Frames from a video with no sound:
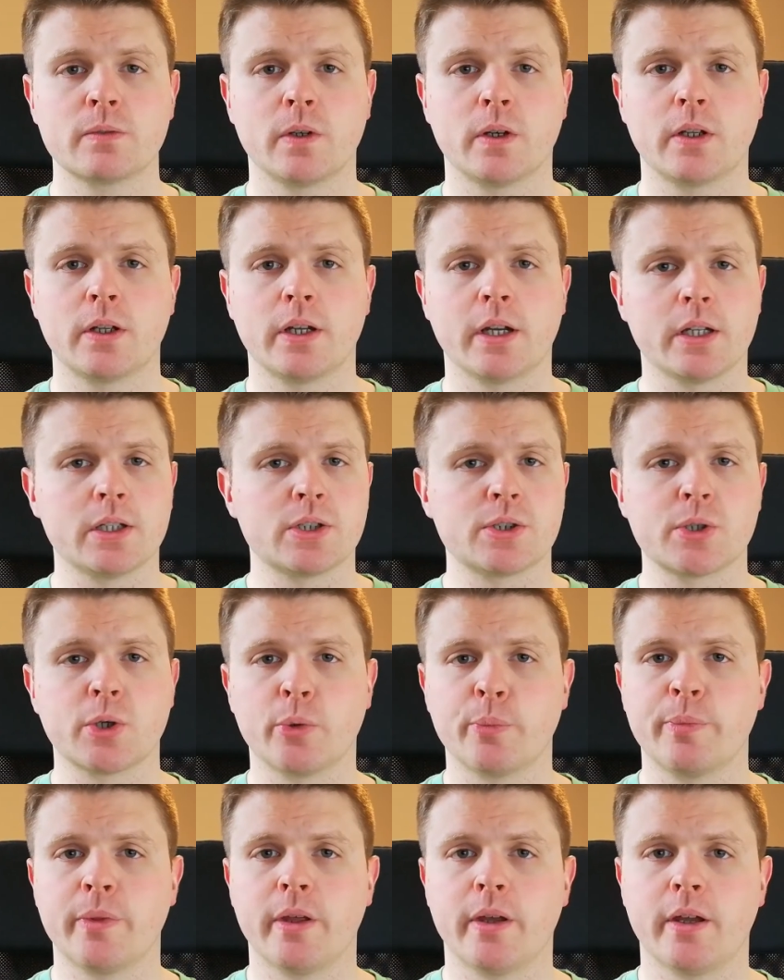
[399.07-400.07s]
all, I just
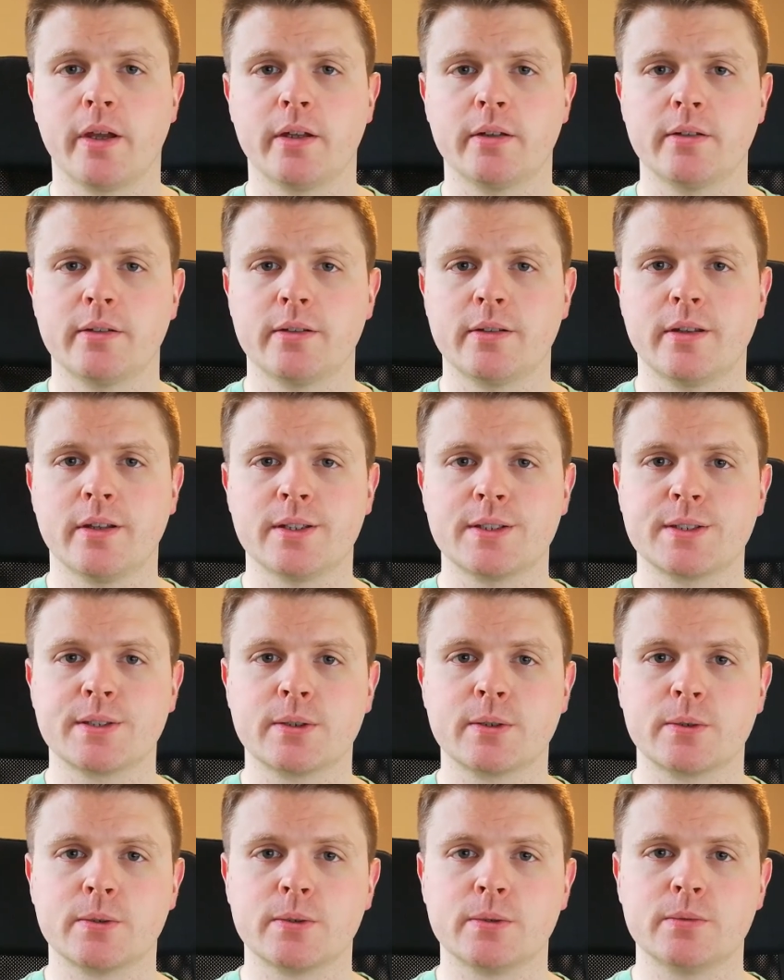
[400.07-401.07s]
hope that this
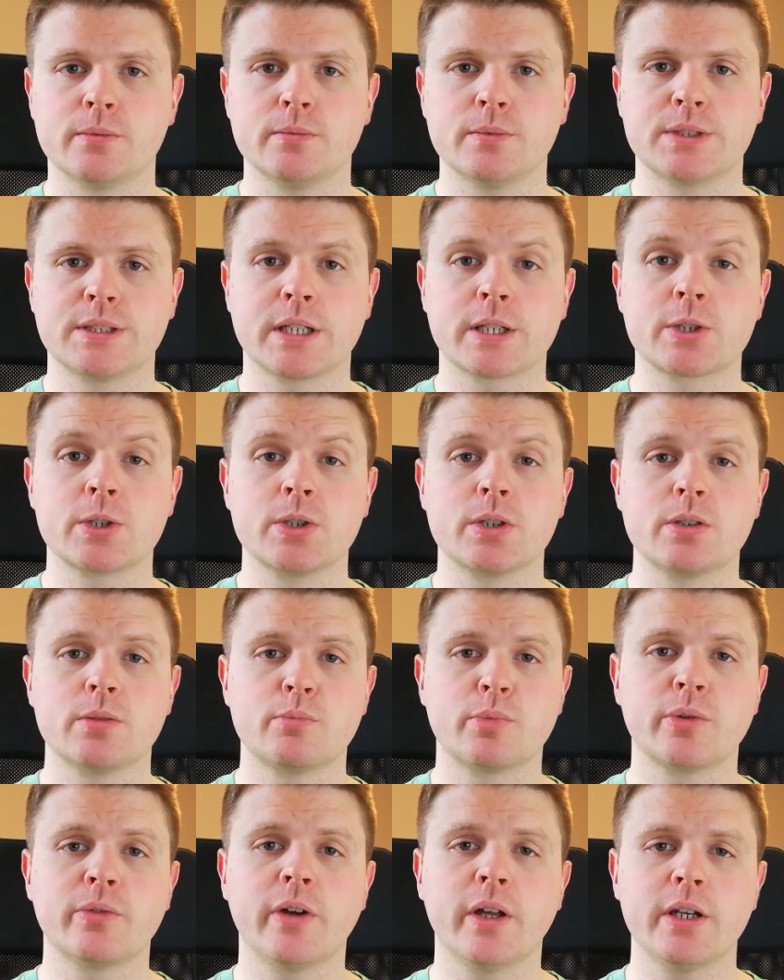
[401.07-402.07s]
little section
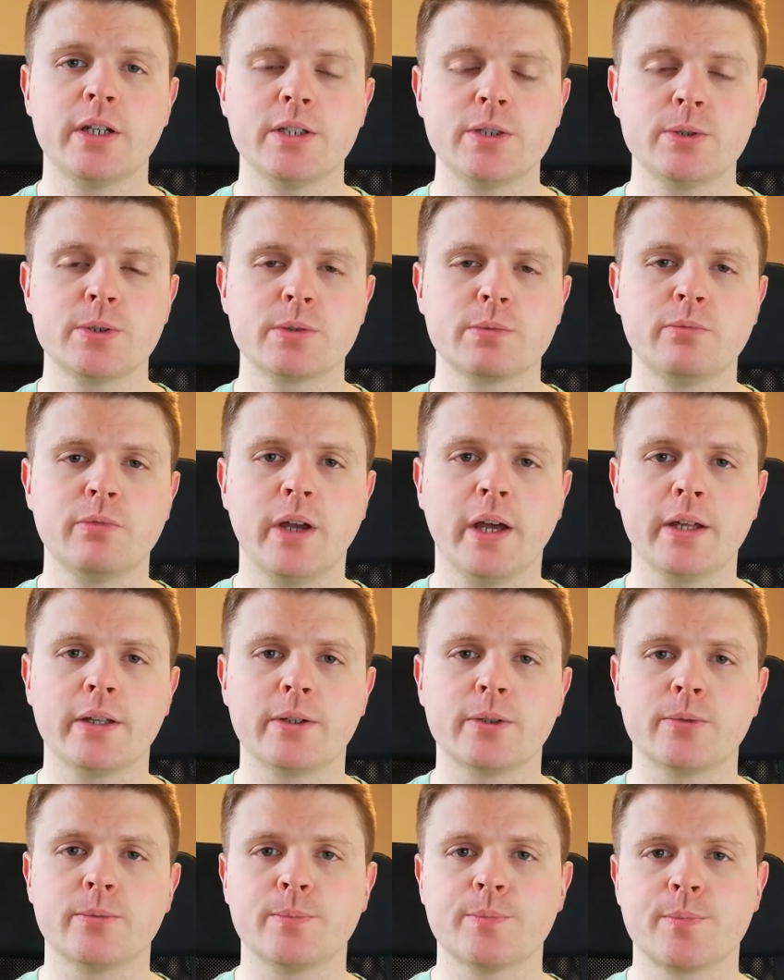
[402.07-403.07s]
provided you some
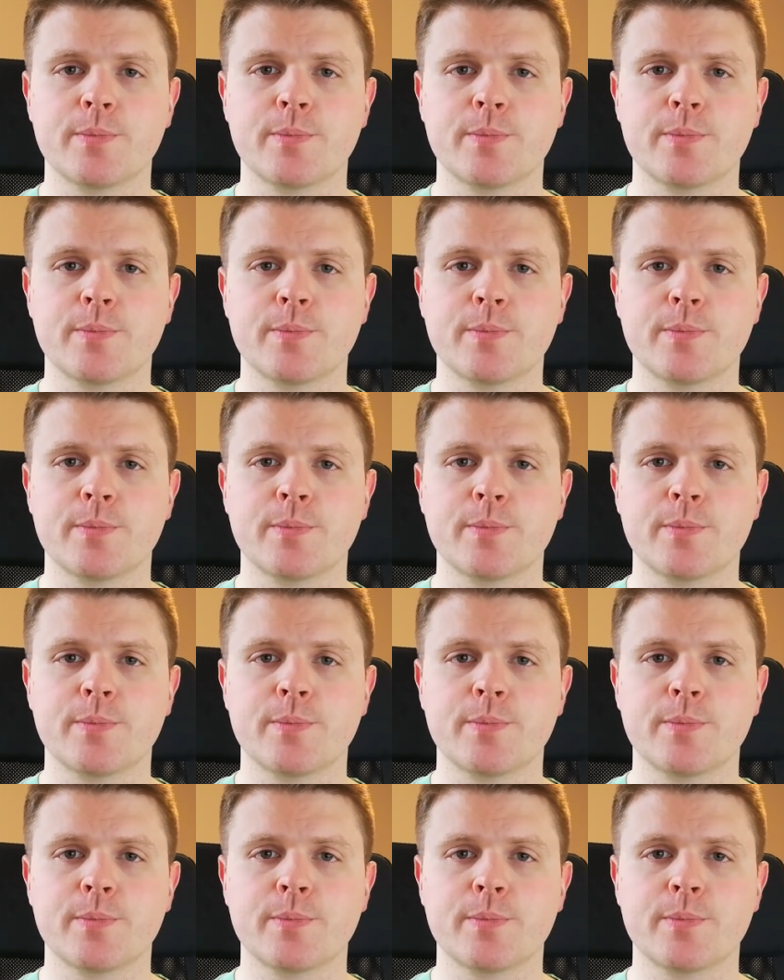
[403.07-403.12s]
value.